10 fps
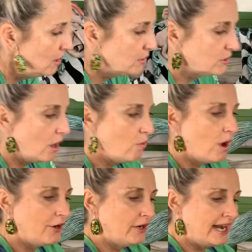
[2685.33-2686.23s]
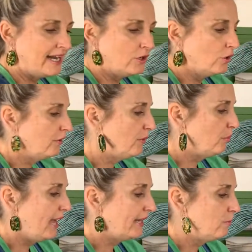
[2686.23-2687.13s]
saltwater and anchor are the
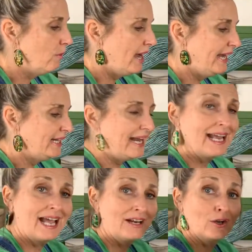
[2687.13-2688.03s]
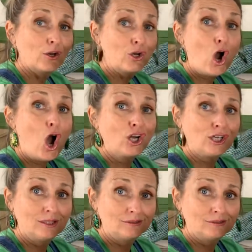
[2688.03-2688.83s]
black and white, and conk,